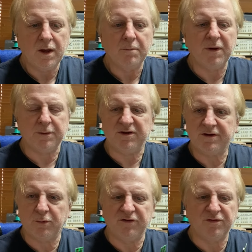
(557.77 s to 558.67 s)
Maybe
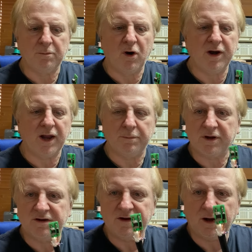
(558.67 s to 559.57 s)
someone from Minelab
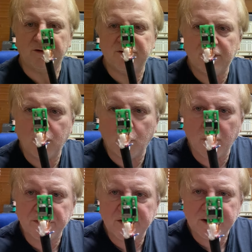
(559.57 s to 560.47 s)
can tell us
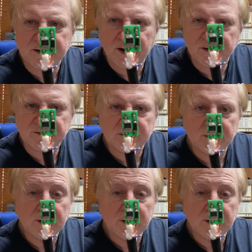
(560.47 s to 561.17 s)
what that does.